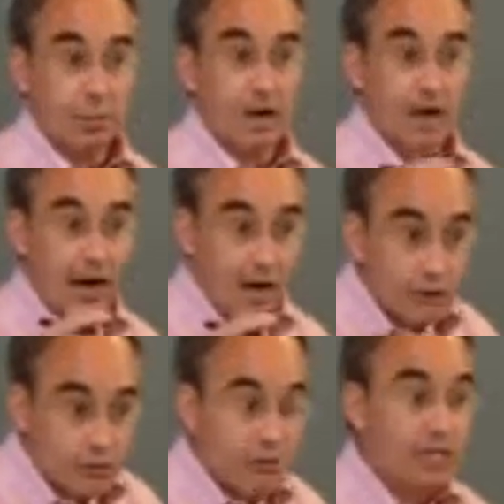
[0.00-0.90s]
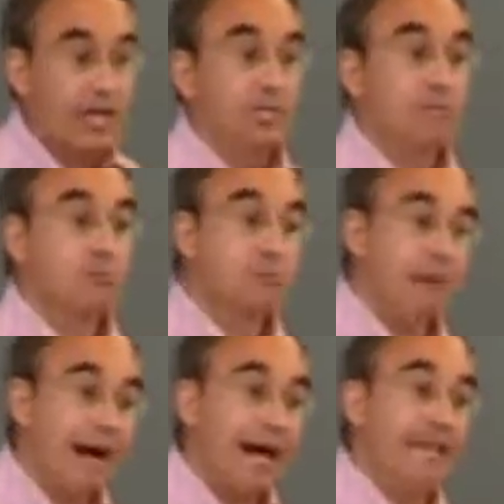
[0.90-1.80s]
what other states
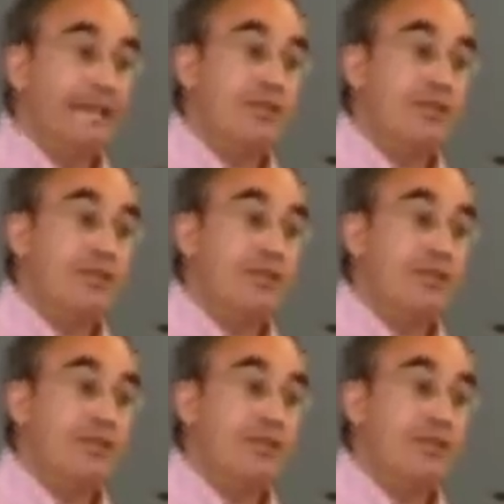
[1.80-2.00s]
provide